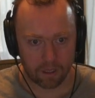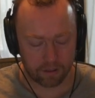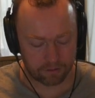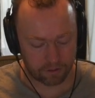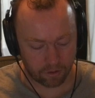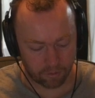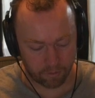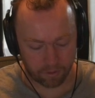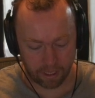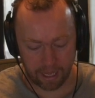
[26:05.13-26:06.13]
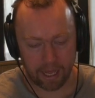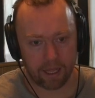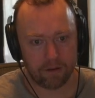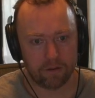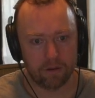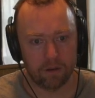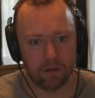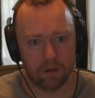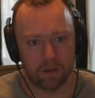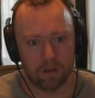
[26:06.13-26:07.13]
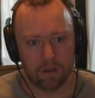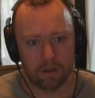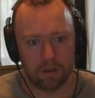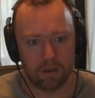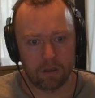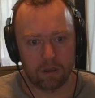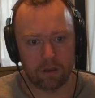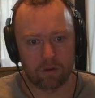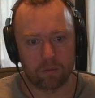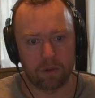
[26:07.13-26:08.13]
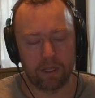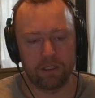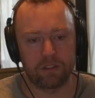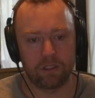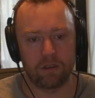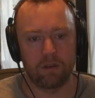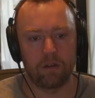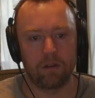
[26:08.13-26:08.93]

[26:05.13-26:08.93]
So we want at interpolation,